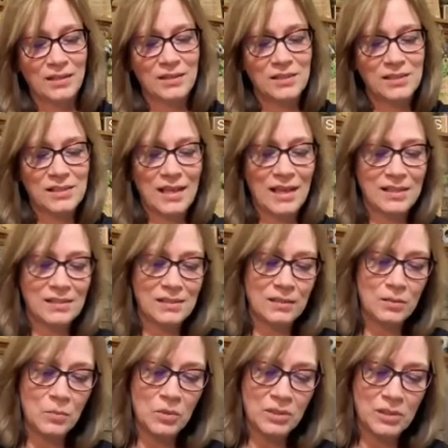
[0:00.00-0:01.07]
It just adds a
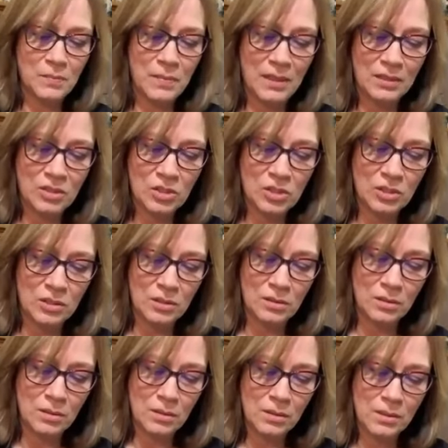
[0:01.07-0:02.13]
little more
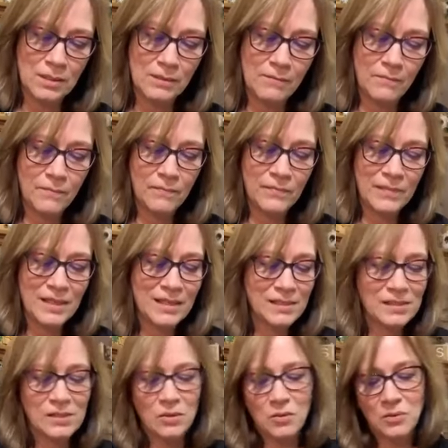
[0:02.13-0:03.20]
dimension.
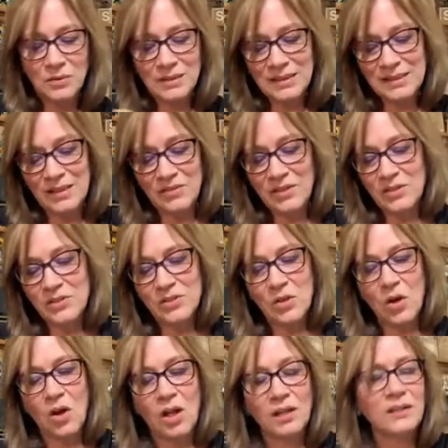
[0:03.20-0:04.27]
So like I said, there's
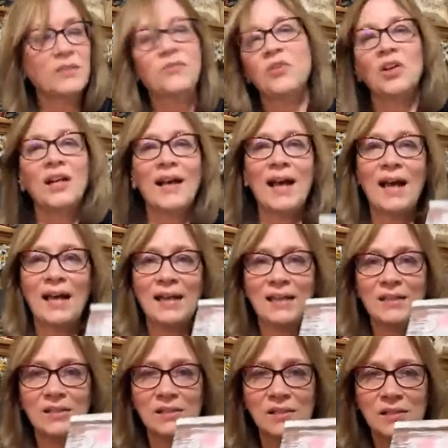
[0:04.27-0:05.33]
all different
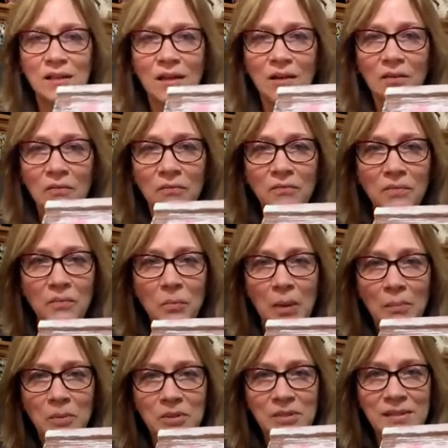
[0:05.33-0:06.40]
kinds of
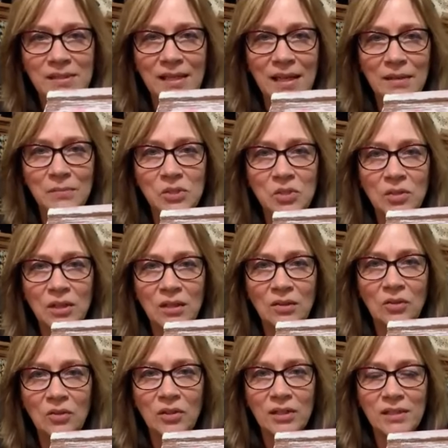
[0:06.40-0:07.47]
rubber stamps. You
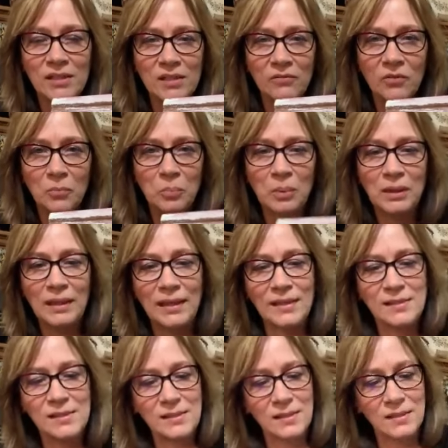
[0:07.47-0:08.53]
can look in different
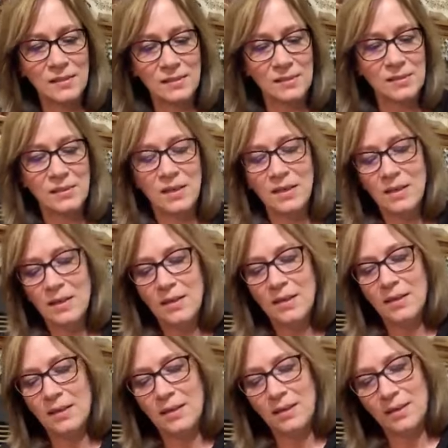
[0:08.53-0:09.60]
places
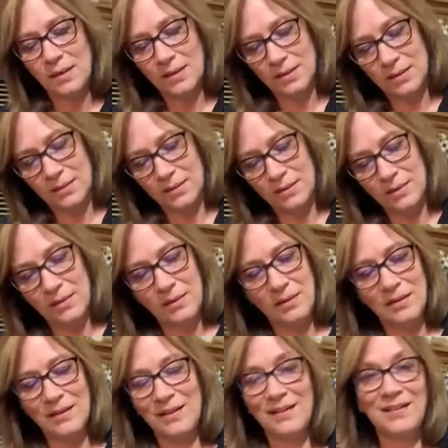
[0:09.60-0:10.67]
and
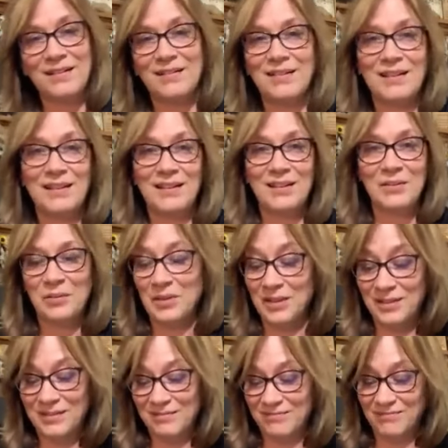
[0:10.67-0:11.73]
you
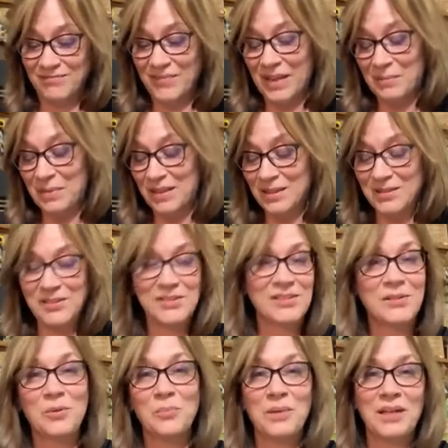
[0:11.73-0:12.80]
can, I mean, there's
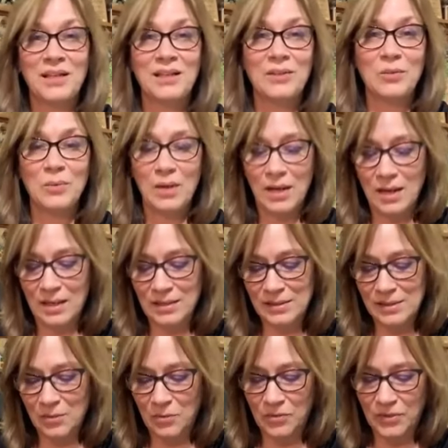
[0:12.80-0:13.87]
so many cute
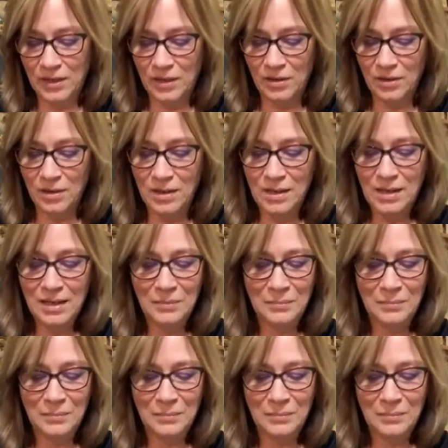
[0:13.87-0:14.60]
kinds out there.